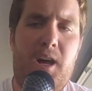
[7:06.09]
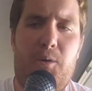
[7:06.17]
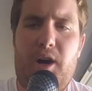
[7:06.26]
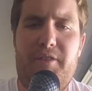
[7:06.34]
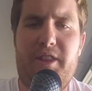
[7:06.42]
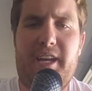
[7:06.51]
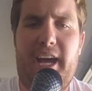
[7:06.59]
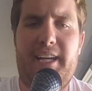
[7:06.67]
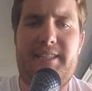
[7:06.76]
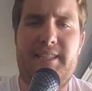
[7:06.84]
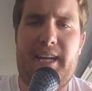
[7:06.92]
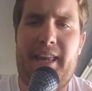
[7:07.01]
Whatever the
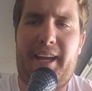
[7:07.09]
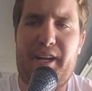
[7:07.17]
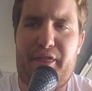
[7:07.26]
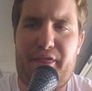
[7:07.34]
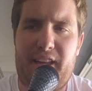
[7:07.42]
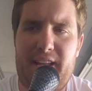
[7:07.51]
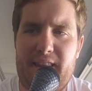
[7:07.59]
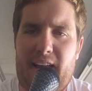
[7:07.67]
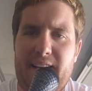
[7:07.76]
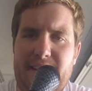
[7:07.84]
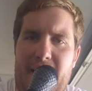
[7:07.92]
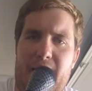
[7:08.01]
case is, I like a thin
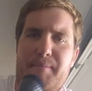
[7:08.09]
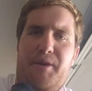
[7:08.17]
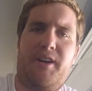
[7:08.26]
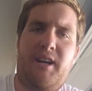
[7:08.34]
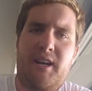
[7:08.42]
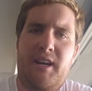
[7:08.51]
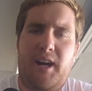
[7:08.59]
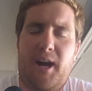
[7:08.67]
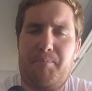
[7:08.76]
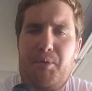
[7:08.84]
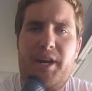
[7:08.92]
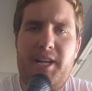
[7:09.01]
line diameter.
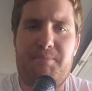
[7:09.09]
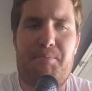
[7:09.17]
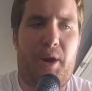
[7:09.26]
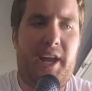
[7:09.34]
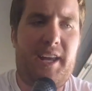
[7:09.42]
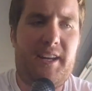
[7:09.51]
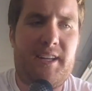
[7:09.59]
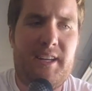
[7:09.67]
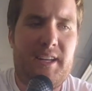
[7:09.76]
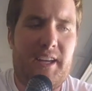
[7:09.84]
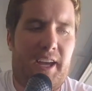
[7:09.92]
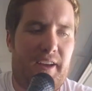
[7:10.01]
Braid is braid.
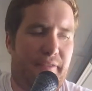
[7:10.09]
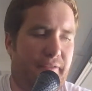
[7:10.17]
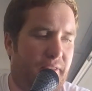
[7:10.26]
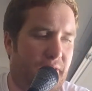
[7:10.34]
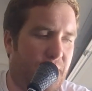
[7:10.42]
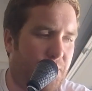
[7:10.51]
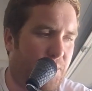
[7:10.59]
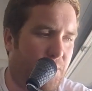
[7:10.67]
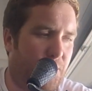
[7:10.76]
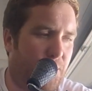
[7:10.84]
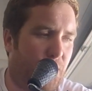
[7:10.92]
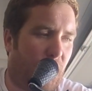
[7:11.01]
If
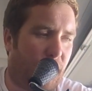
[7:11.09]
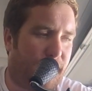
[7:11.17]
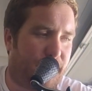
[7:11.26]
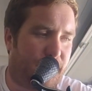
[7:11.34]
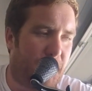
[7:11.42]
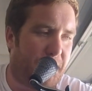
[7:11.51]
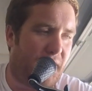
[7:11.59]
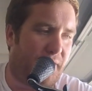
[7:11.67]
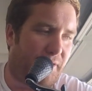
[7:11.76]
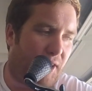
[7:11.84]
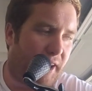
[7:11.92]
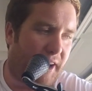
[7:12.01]
you are flipping
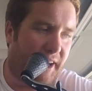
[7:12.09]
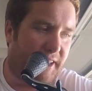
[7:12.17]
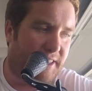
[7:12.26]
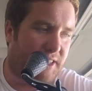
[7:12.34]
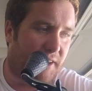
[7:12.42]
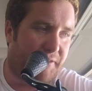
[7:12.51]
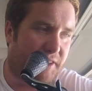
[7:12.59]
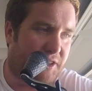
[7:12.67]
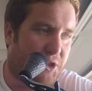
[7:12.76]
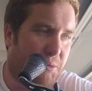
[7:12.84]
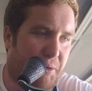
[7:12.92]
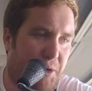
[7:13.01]
and frogging and stuff that's
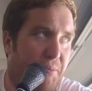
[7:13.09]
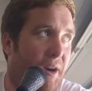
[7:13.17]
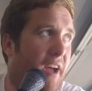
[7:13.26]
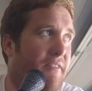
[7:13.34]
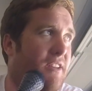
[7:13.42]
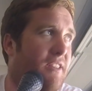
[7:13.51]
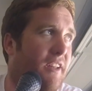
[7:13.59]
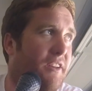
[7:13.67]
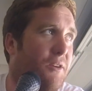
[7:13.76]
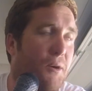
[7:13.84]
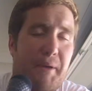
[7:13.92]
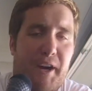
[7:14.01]
super duper heavy, then
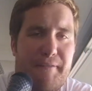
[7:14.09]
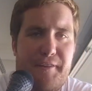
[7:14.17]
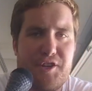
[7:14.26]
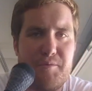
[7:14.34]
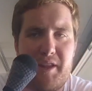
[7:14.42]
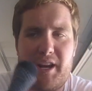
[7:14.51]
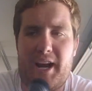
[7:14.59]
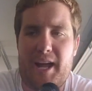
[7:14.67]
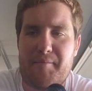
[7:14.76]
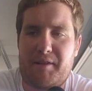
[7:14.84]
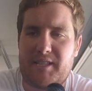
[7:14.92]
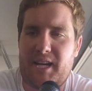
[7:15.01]
you're a better fisherman than I
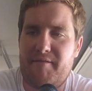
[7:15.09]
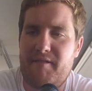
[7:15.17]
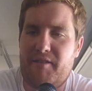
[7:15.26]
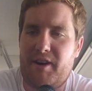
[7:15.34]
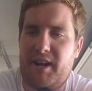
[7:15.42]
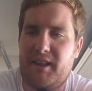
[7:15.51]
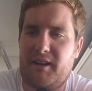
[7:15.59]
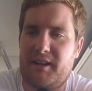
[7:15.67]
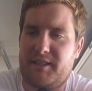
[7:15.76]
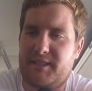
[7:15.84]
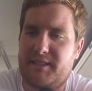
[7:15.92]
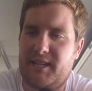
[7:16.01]
am, because I've never had a lot
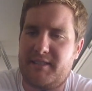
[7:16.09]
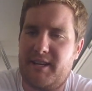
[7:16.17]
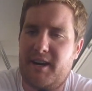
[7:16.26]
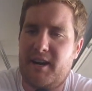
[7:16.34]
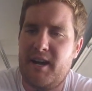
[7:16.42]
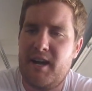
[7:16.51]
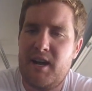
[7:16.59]
of success there.